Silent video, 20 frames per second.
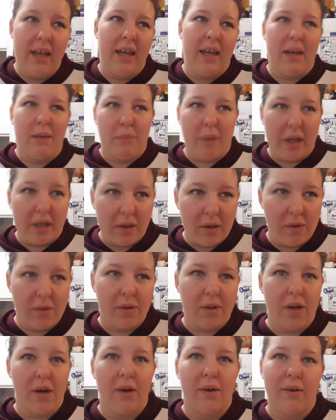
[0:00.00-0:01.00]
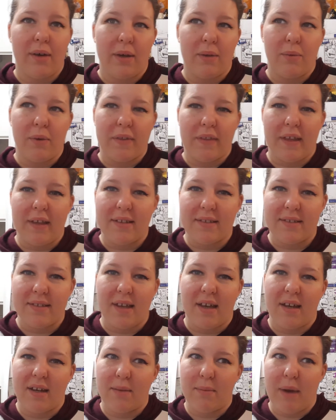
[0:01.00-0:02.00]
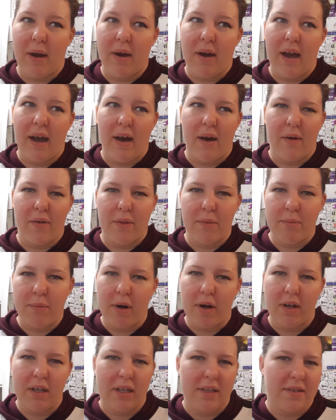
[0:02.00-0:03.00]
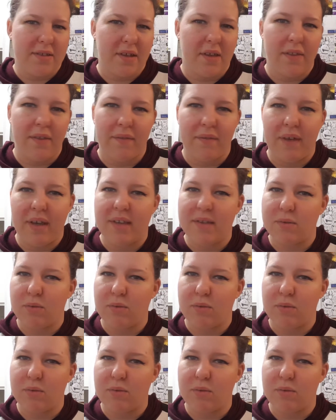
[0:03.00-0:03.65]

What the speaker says: and by Coco and what they said about how the markings on the face